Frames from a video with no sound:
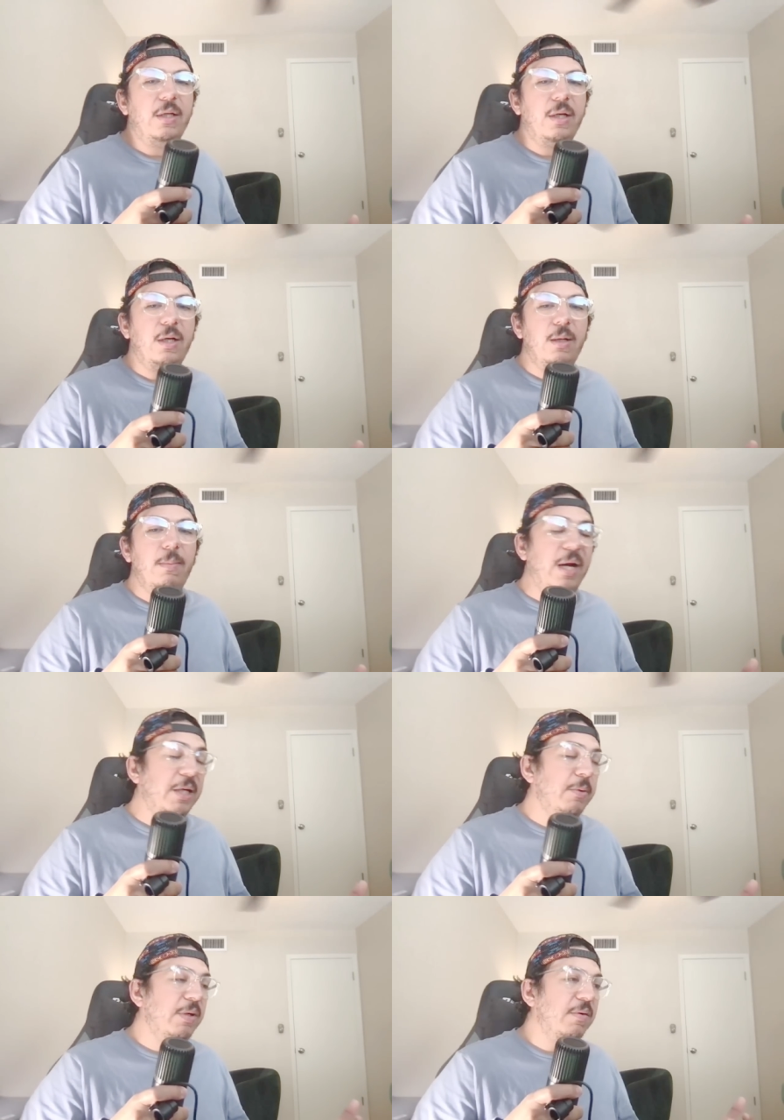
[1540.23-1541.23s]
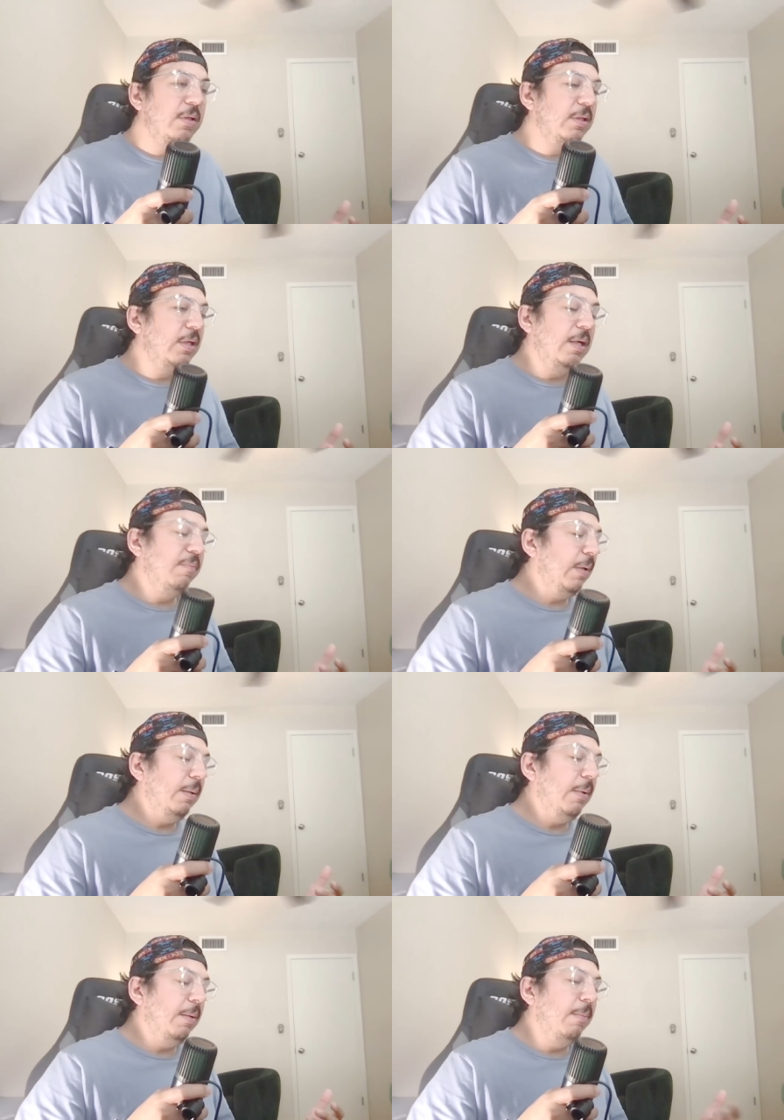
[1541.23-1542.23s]
uh, migrant uh,
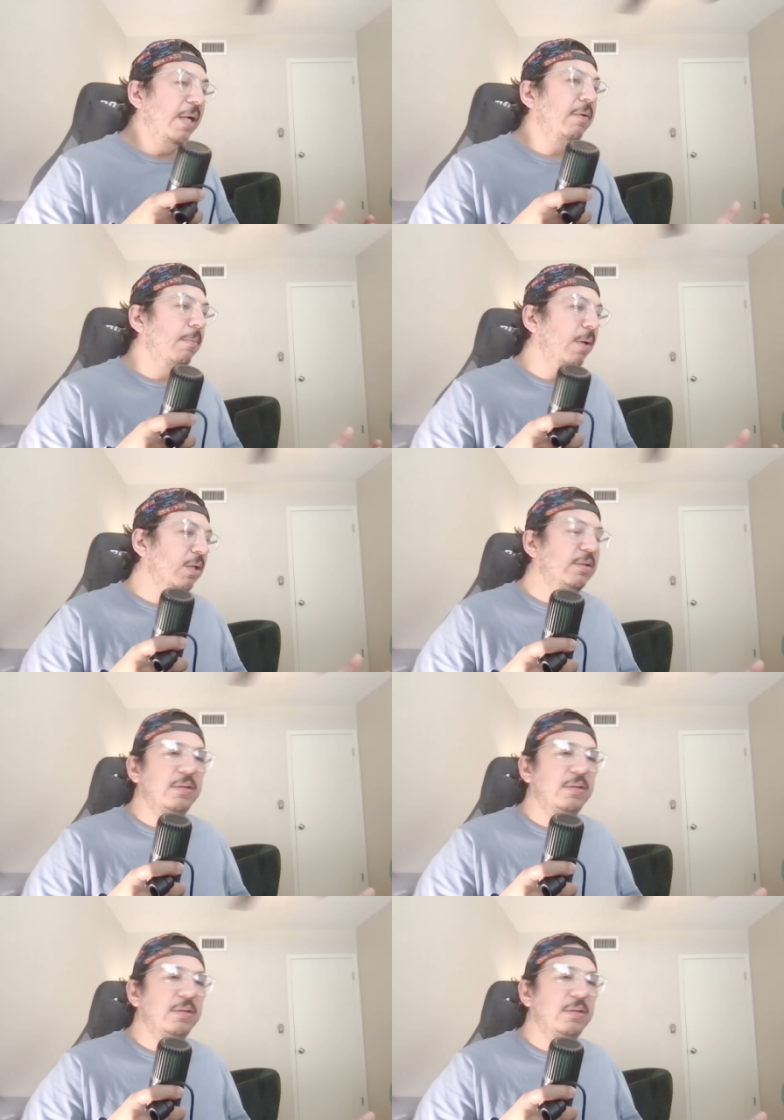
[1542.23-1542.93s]
a migrant bus.